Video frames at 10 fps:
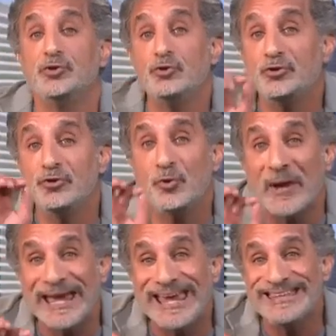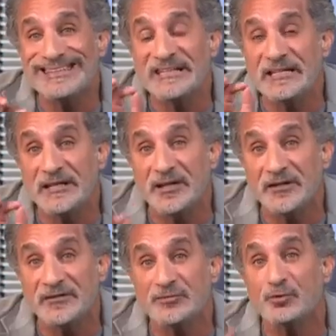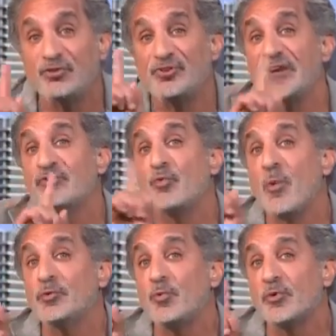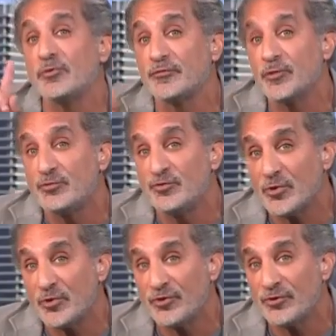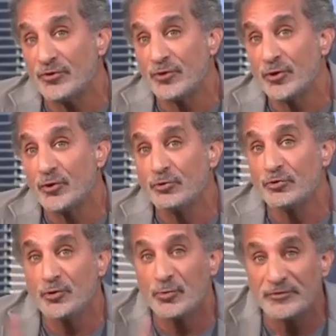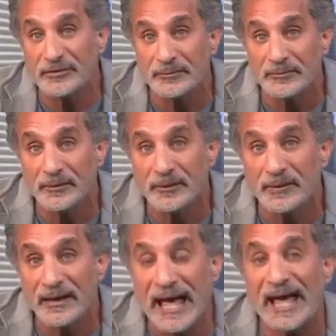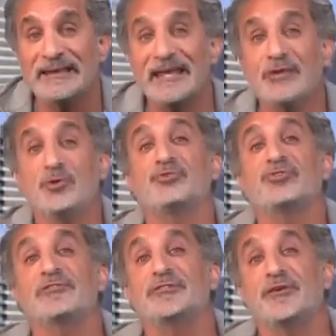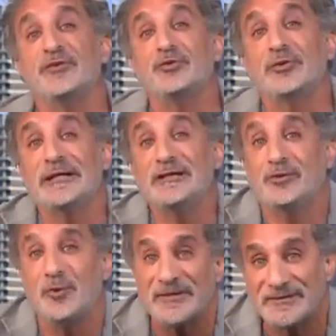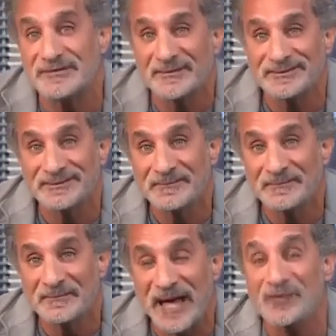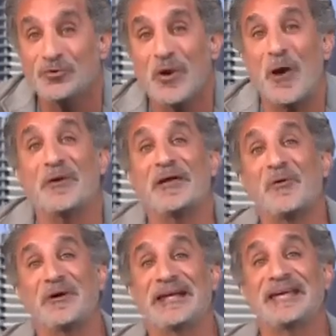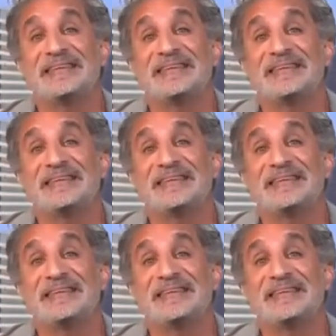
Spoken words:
It took you 80 years to change one word from Jewish to Muslim. And then you transferred your guilt to us and took away our land.